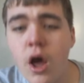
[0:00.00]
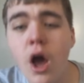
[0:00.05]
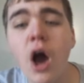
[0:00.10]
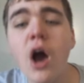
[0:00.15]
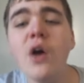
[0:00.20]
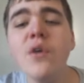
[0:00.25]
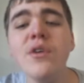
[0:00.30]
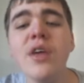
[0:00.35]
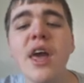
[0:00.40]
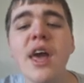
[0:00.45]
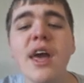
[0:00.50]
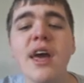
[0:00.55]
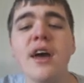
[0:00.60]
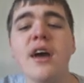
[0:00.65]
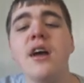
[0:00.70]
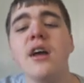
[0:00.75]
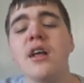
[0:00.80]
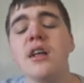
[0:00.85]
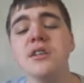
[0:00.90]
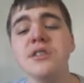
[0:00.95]
Oh
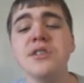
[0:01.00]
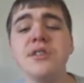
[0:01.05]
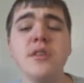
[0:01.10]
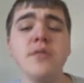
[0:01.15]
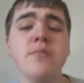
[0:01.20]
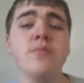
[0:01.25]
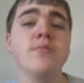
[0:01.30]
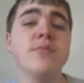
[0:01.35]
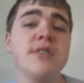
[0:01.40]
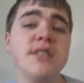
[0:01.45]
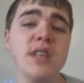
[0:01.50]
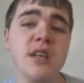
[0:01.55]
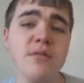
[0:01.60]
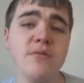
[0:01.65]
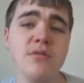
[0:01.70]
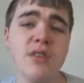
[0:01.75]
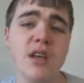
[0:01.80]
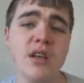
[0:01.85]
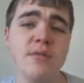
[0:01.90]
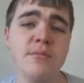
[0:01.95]
yeah, because you know,
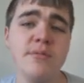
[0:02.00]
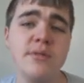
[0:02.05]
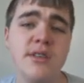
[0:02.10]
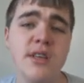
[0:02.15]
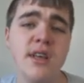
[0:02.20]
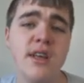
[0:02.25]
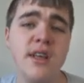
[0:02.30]
sometimes